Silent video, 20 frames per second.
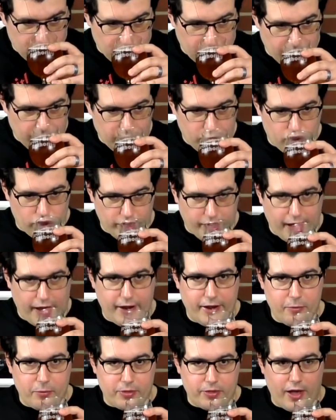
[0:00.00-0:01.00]
Initially got
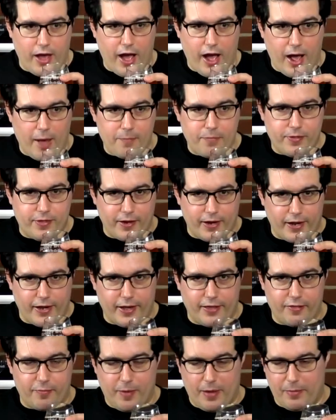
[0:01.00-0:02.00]
hit with the hops, and I
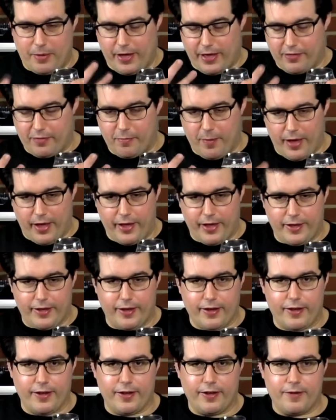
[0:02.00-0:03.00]
guess maybe as my
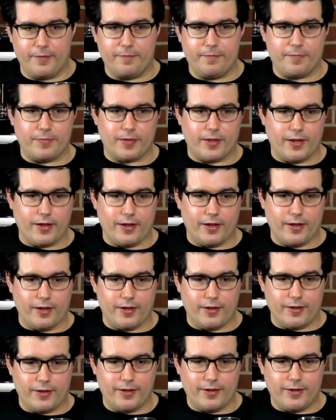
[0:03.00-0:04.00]
uh,
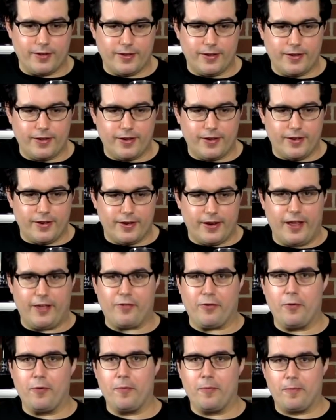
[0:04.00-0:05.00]
uh,
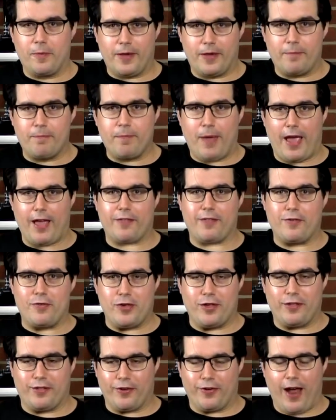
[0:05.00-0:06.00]
nasal
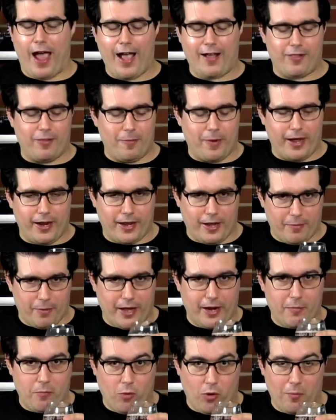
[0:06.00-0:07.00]
passages are acclimating, I'm
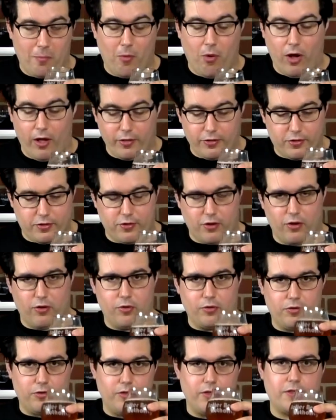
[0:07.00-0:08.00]
getting more malt. So
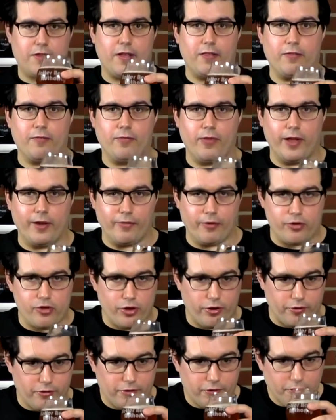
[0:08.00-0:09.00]
so let's get the flavor.
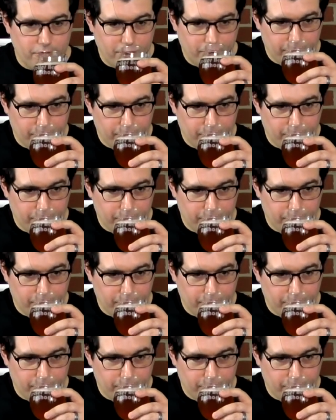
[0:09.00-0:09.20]
Cheers.